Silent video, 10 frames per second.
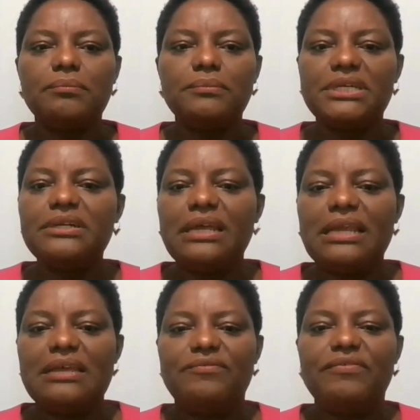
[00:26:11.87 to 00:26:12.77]

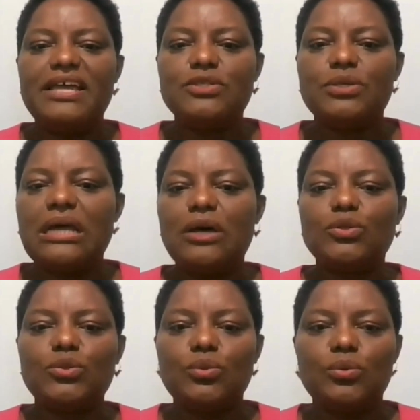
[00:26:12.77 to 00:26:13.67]
general advice on how
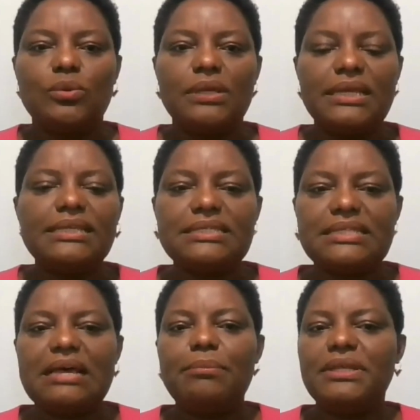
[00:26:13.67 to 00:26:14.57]
to get
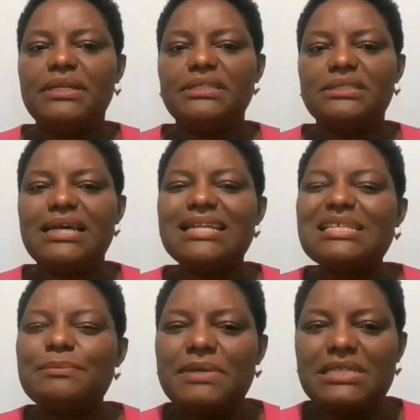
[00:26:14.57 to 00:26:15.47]
established and
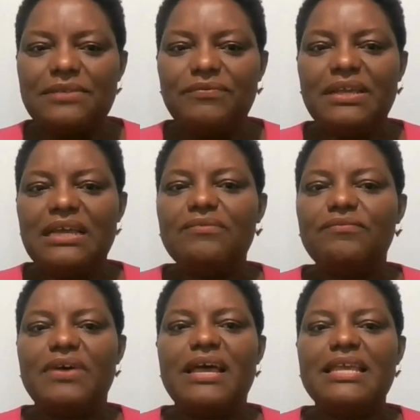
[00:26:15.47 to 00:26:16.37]
specific
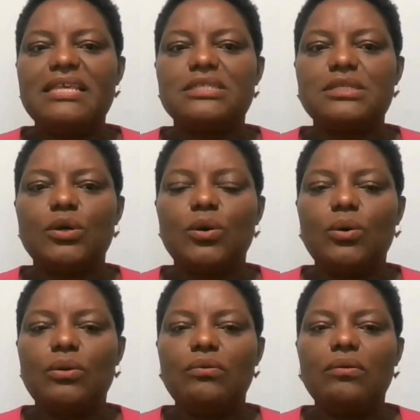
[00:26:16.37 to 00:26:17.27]
advice
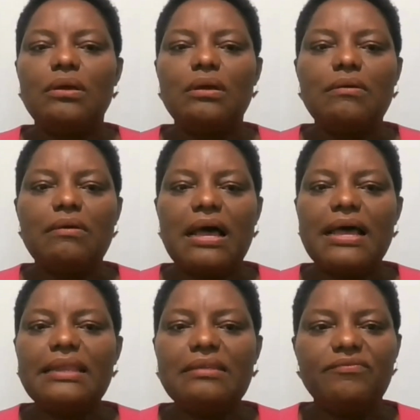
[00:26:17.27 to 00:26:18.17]
on
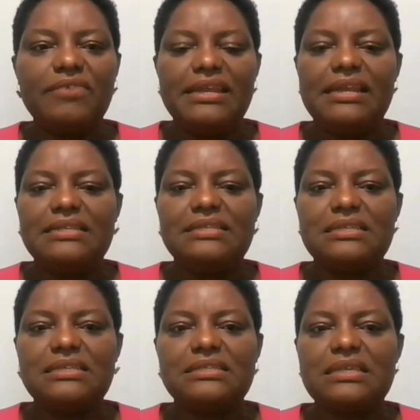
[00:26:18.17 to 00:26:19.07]
handling
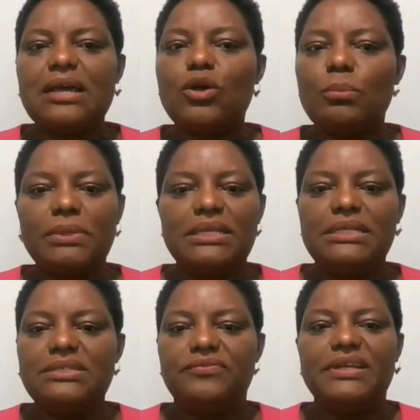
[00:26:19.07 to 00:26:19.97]
finances are completely
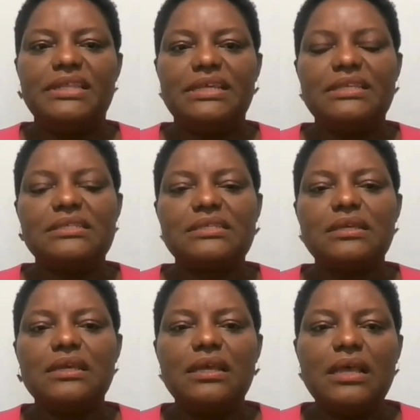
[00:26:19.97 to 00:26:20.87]
different things.
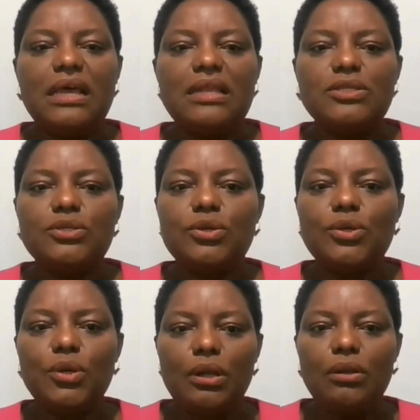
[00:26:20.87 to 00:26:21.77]
And so
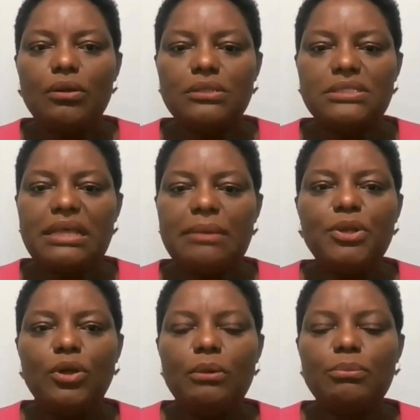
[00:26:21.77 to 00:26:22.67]
you all
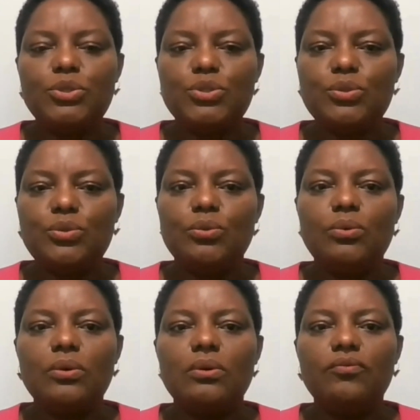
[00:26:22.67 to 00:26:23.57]
stepping up
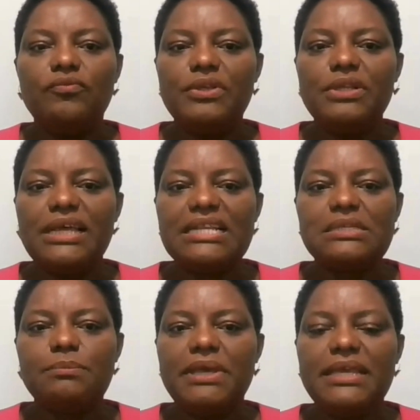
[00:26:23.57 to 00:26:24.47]
to fill that
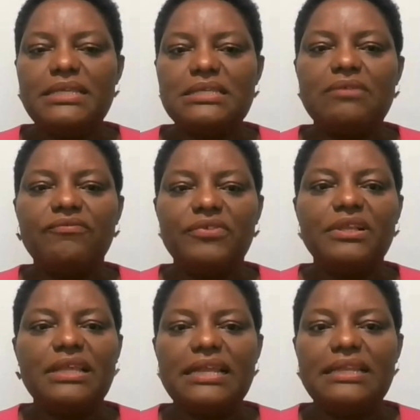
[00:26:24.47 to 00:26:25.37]
space and
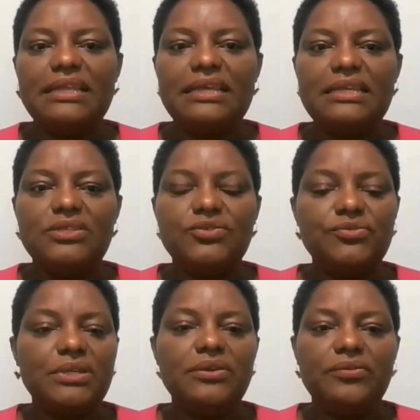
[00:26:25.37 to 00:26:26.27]
fill that need
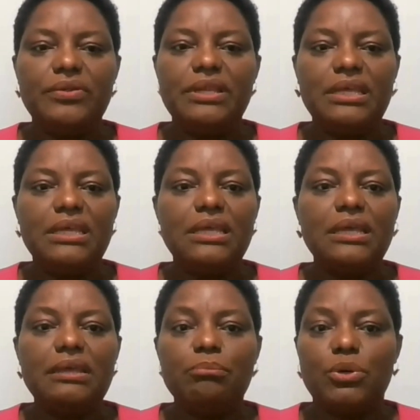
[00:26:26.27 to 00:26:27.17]
is really, really
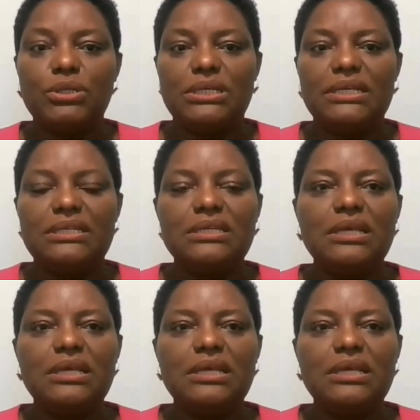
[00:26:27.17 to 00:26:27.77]
important